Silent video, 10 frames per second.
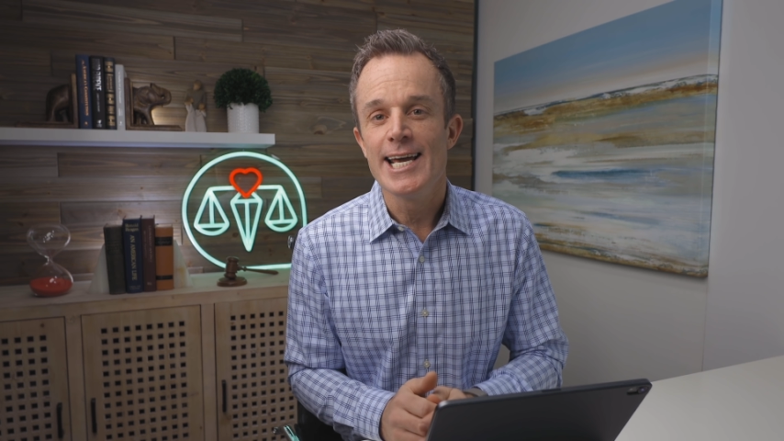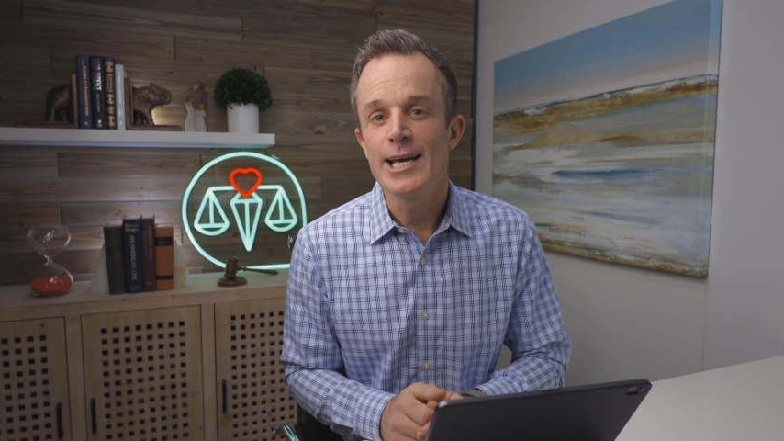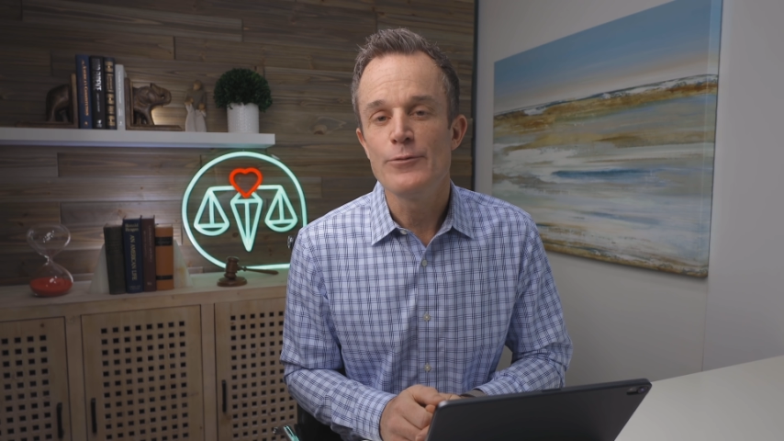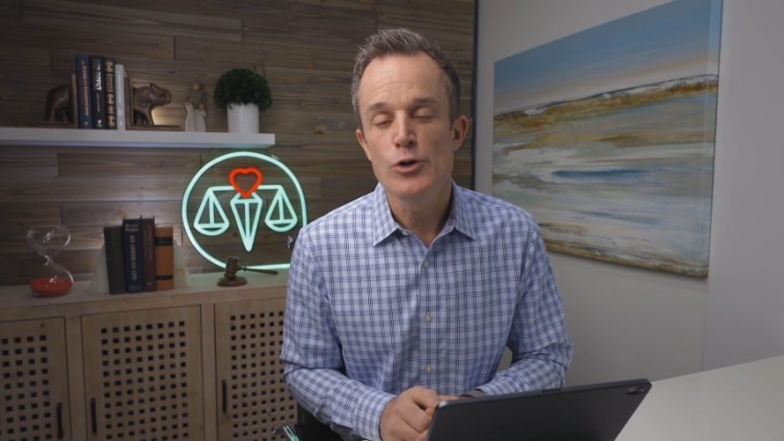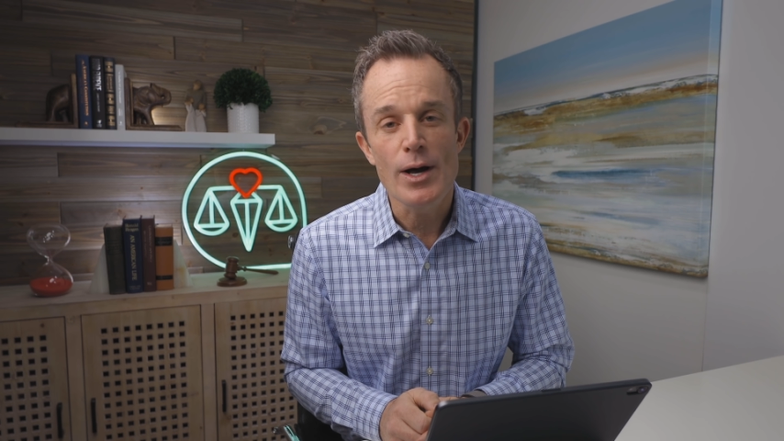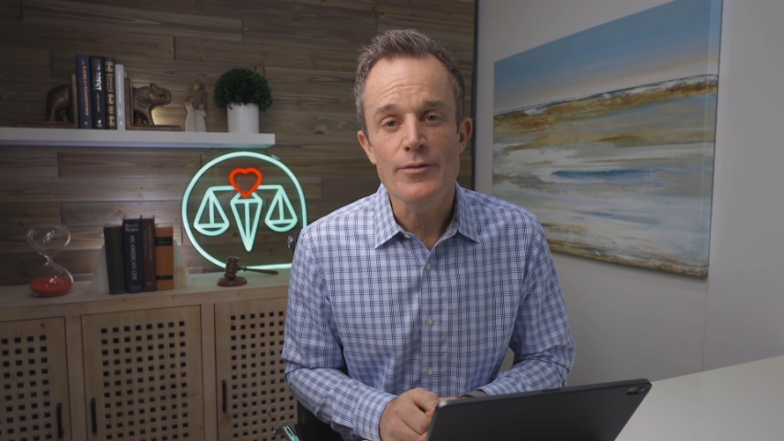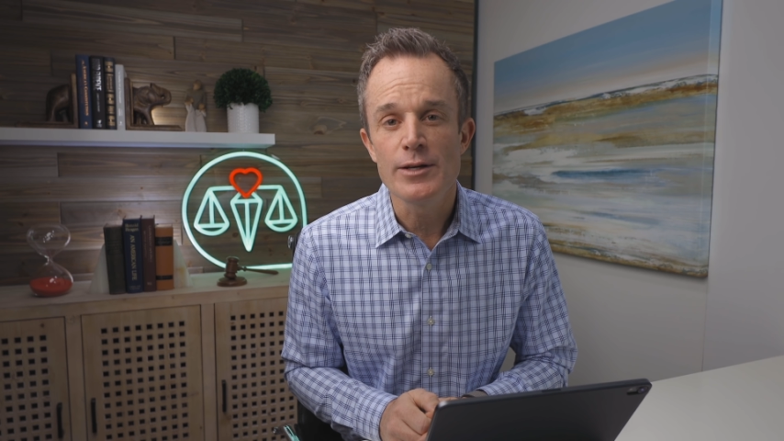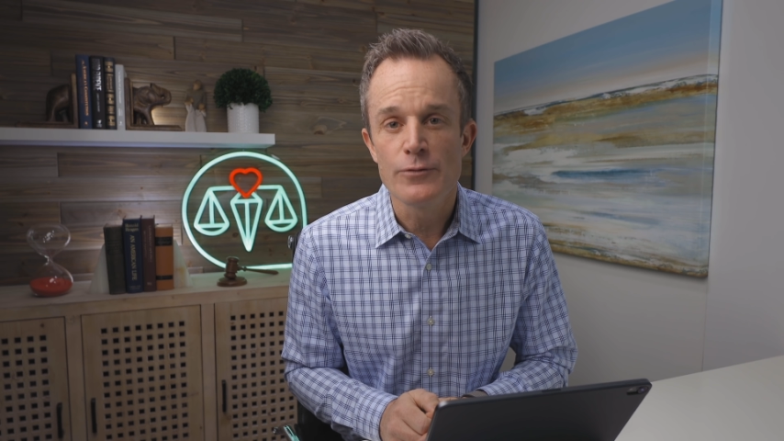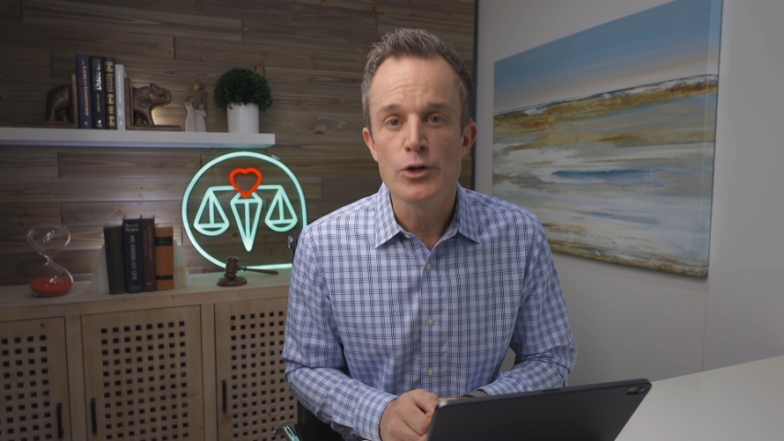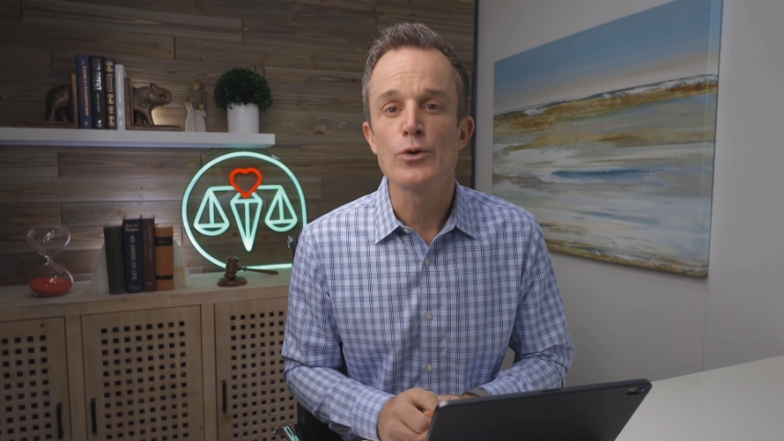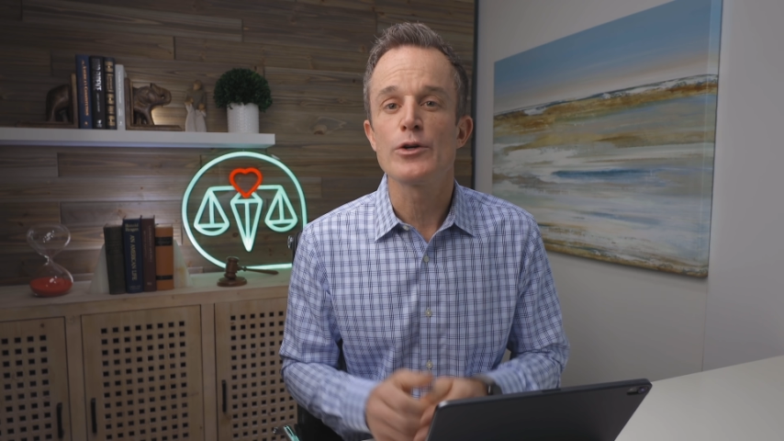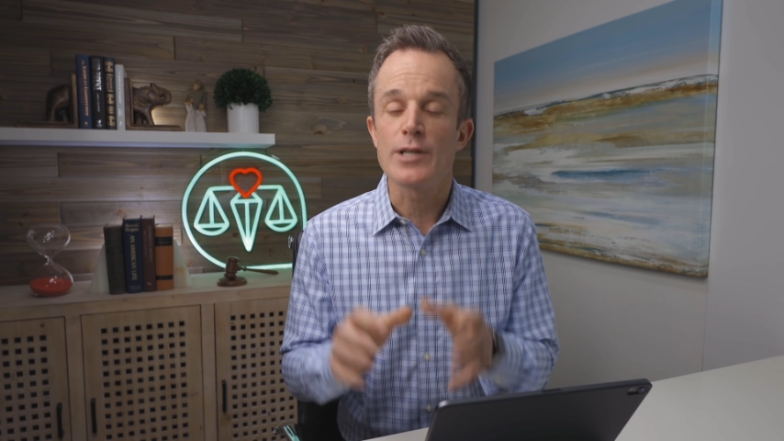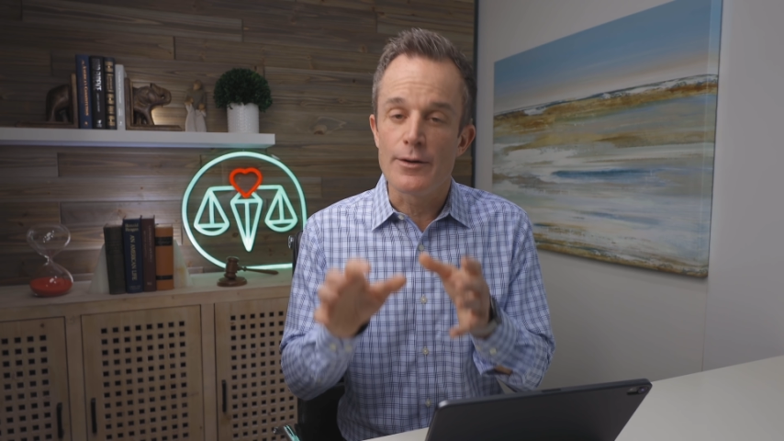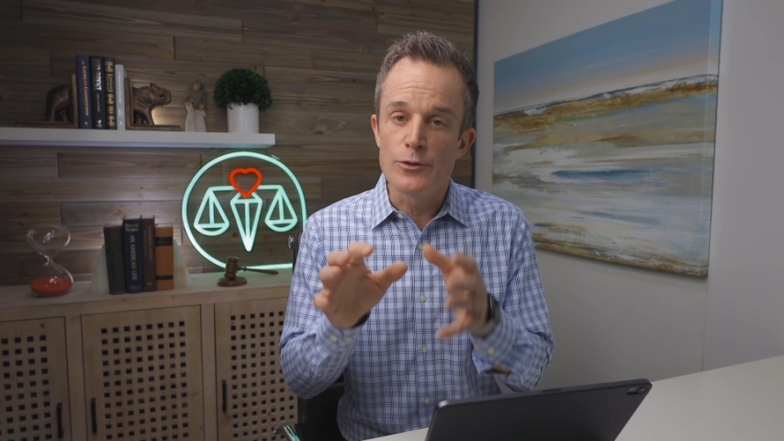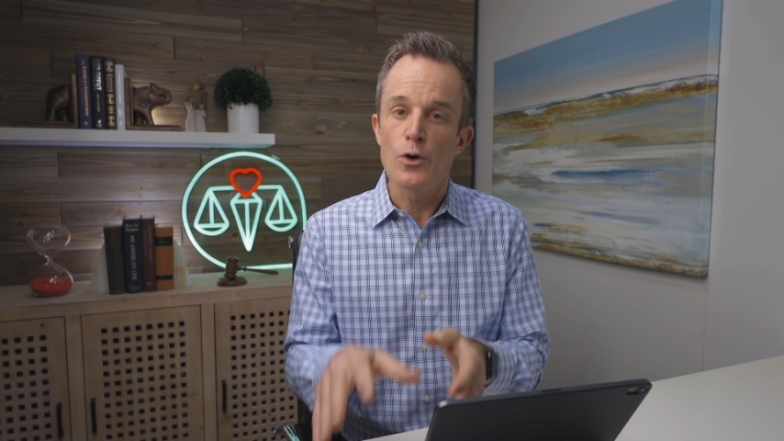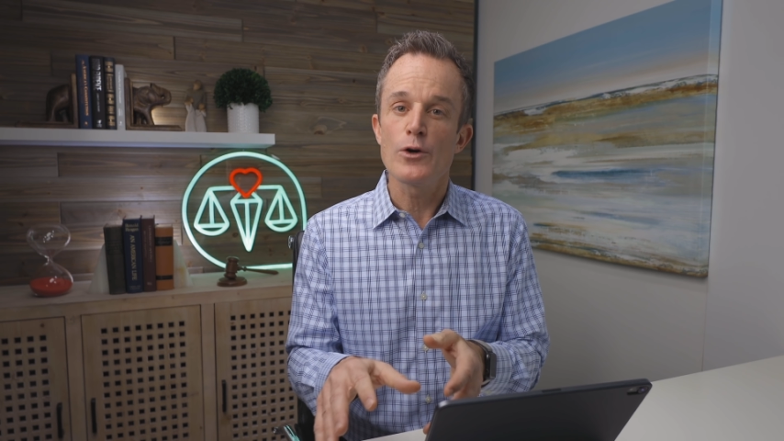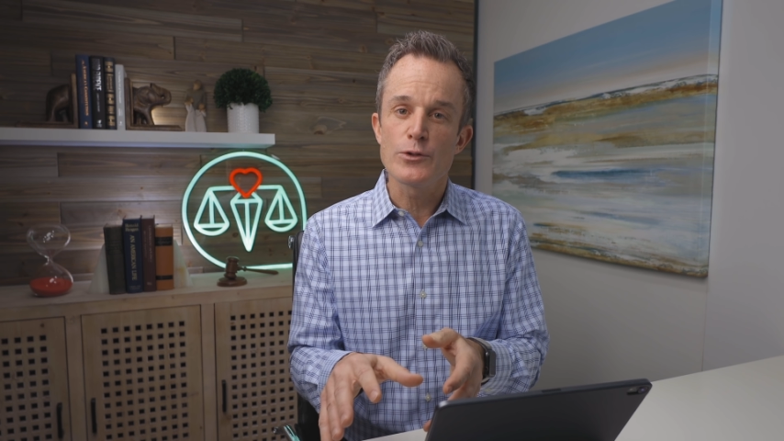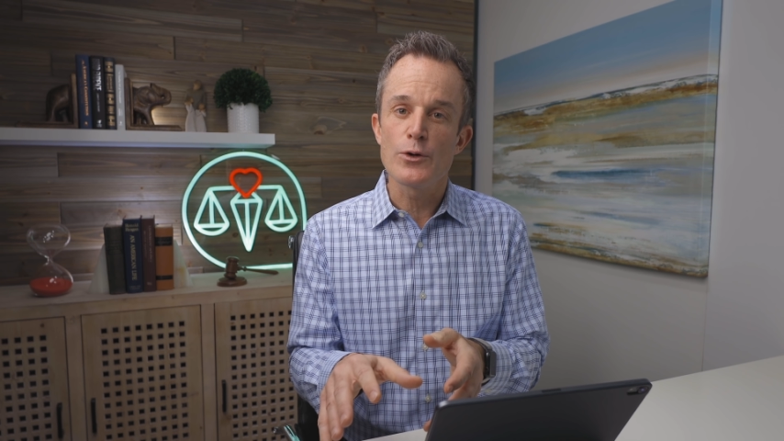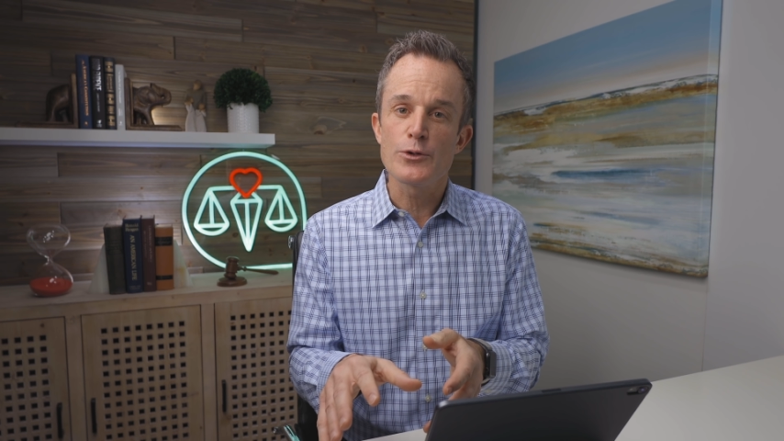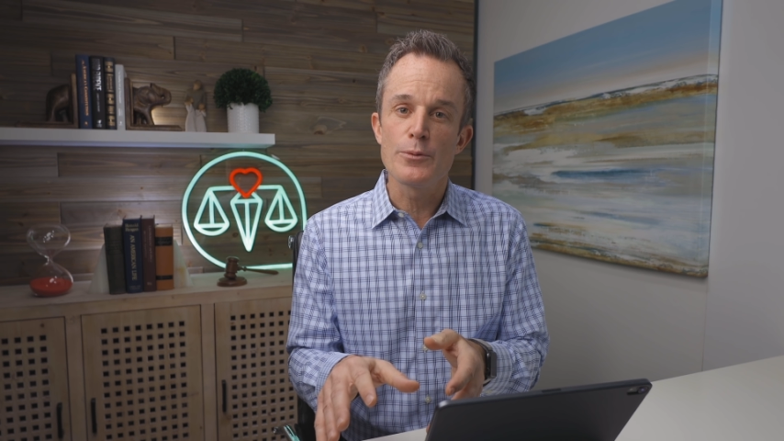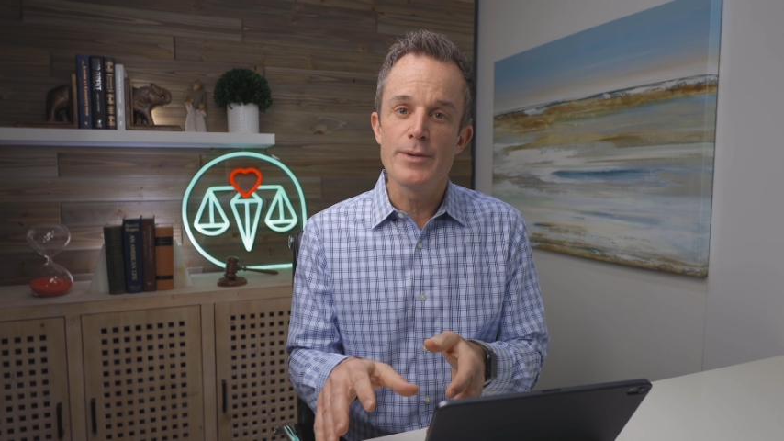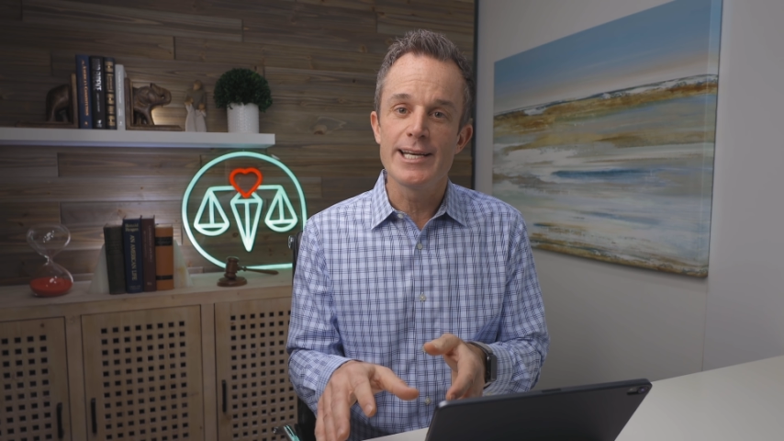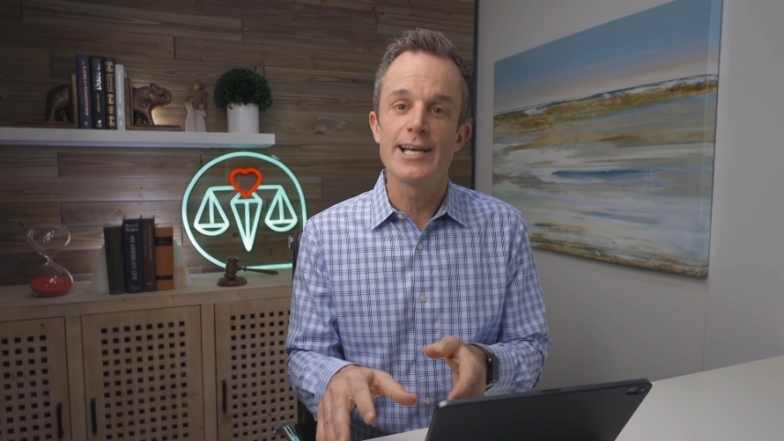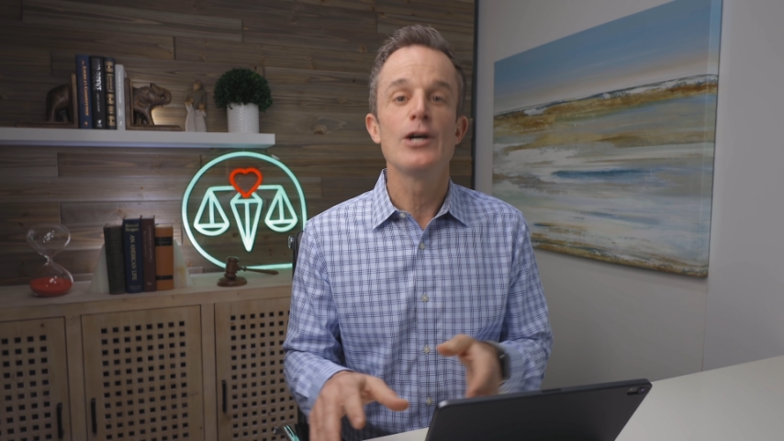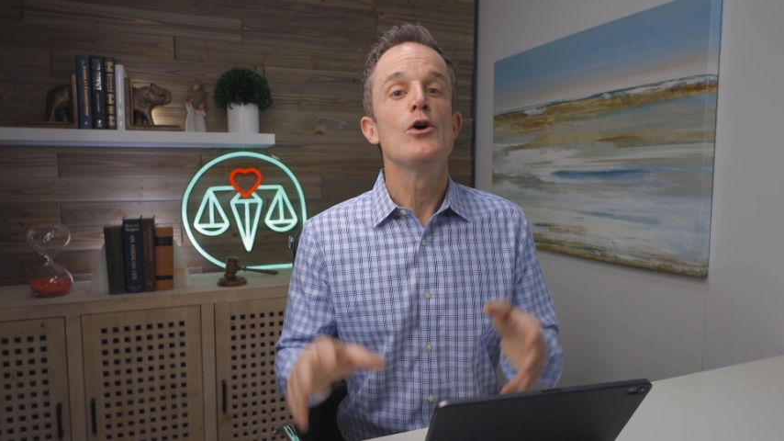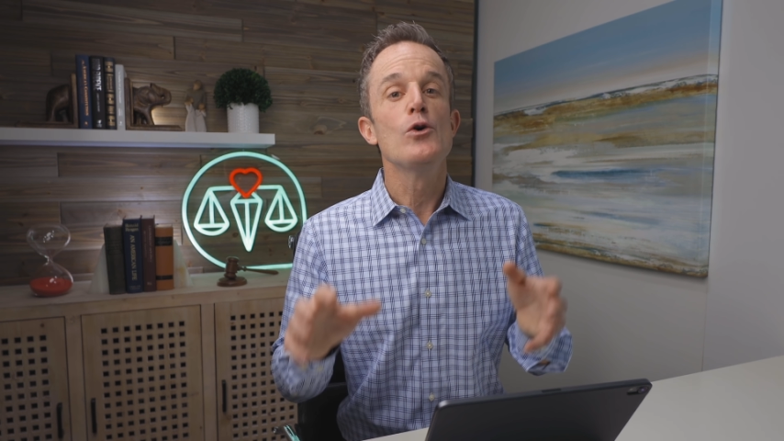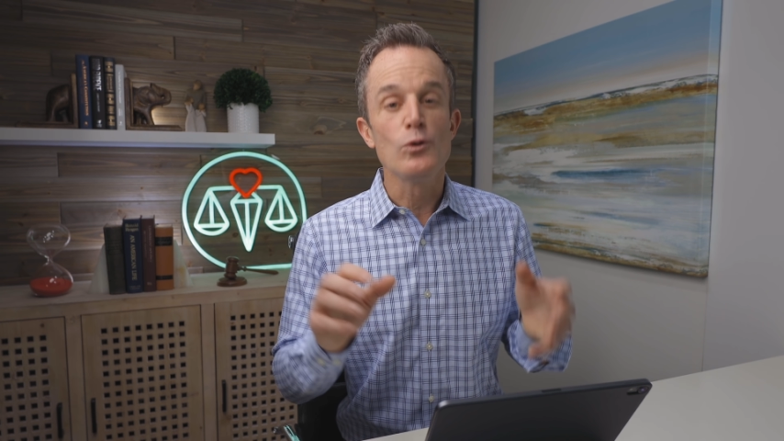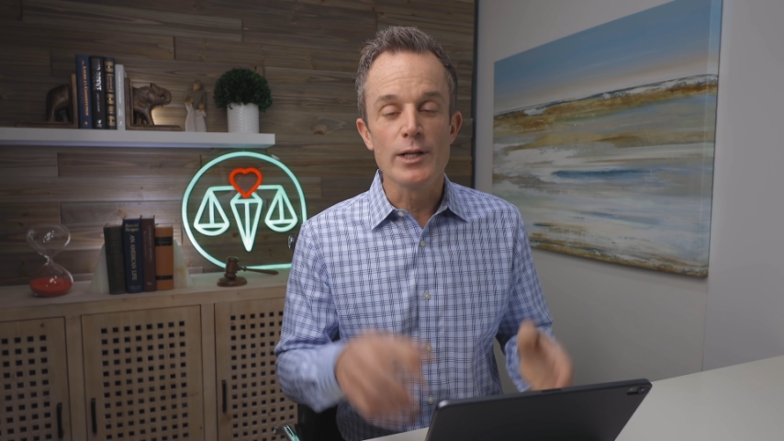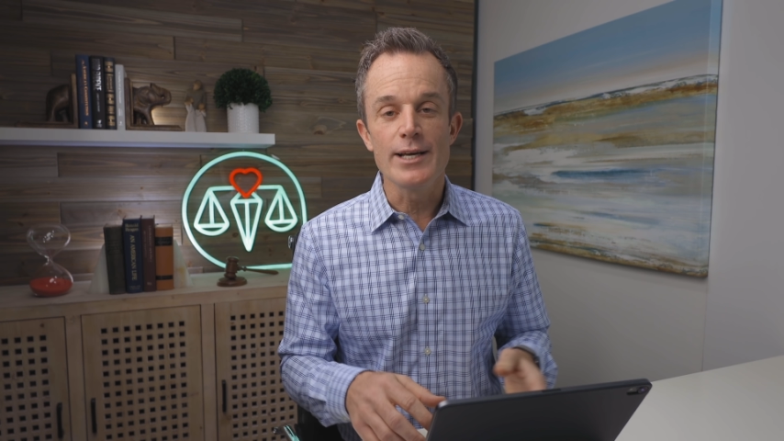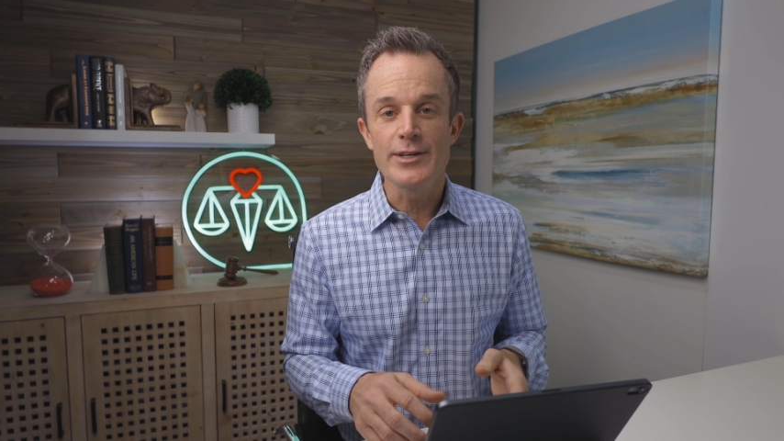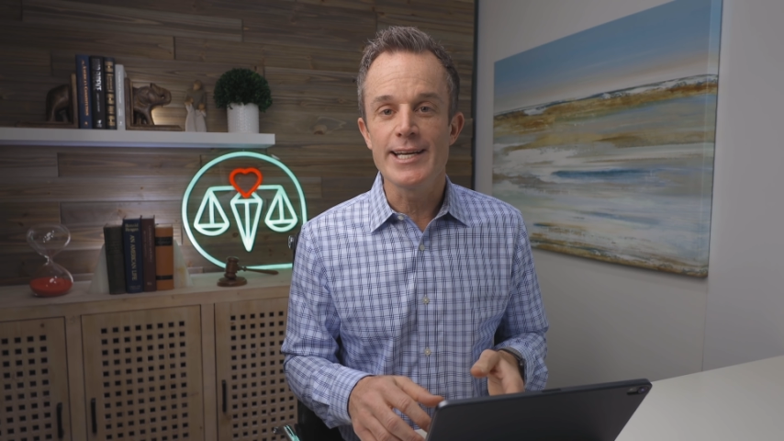If you have any viewers of your social media who live in